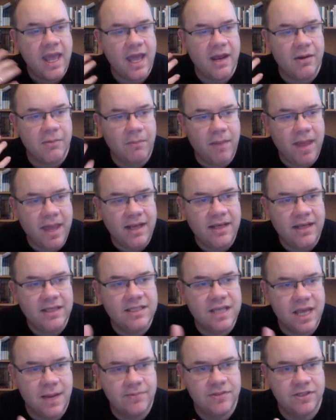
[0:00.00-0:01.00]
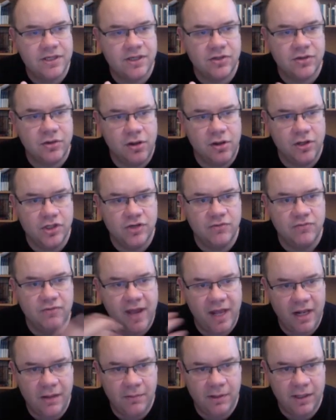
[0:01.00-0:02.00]
and make this abstract knowledge
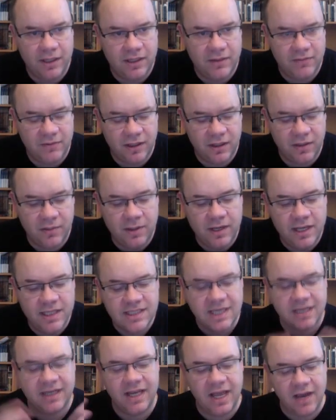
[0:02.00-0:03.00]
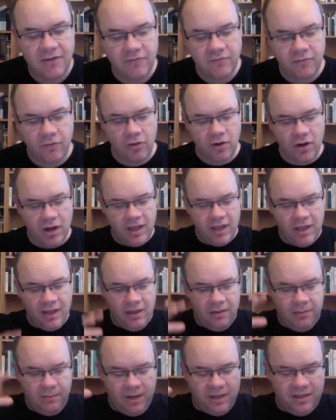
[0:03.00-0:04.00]
available in the Wikipedias, and therefore
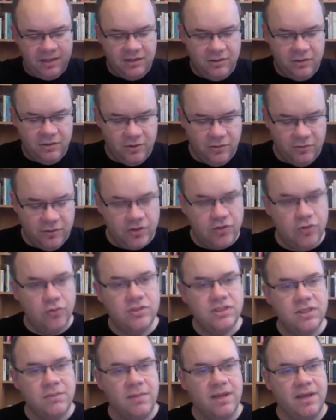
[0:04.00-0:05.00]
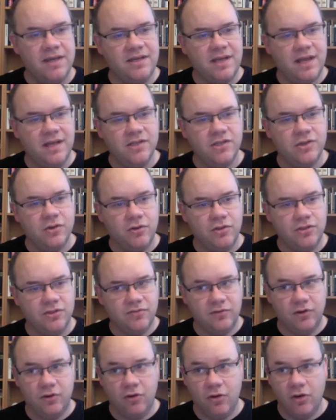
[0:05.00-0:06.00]
reduce the maintenance cost
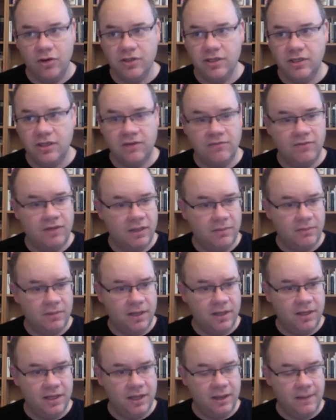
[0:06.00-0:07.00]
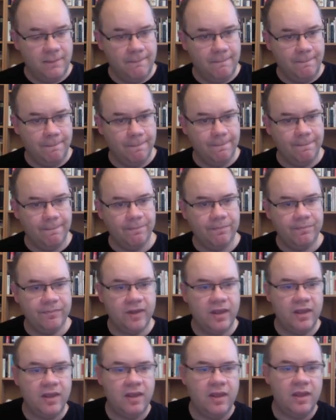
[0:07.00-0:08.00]
of the content in Wikipedia.
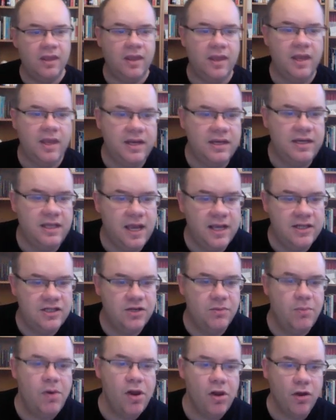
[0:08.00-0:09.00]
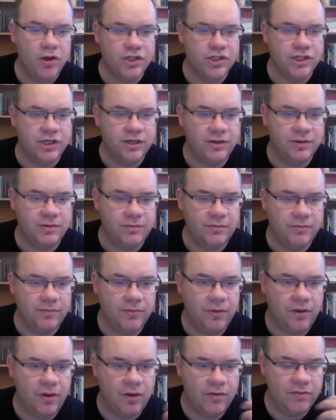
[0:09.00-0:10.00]
The etymology
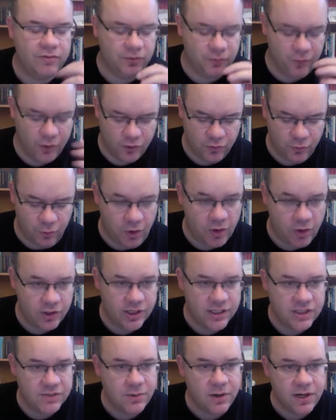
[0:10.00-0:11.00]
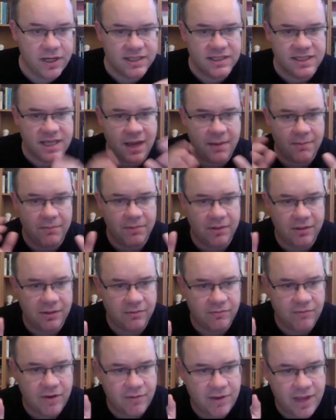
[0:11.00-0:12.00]
of the word water is one
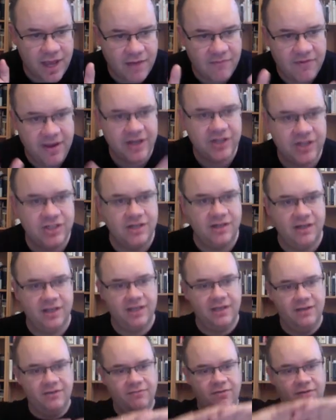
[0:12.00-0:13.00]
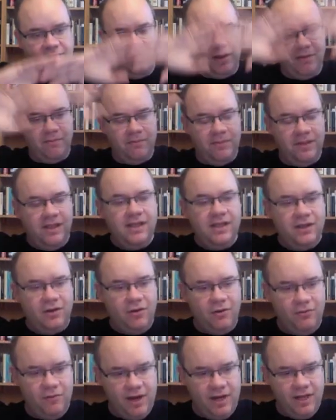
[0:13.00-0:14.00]
example where we are building
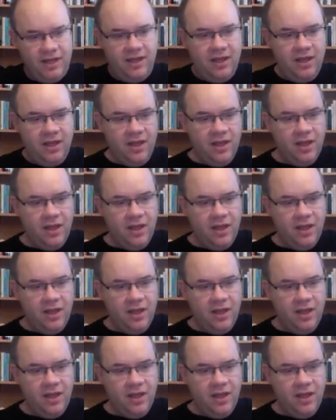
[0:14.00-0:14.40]
already.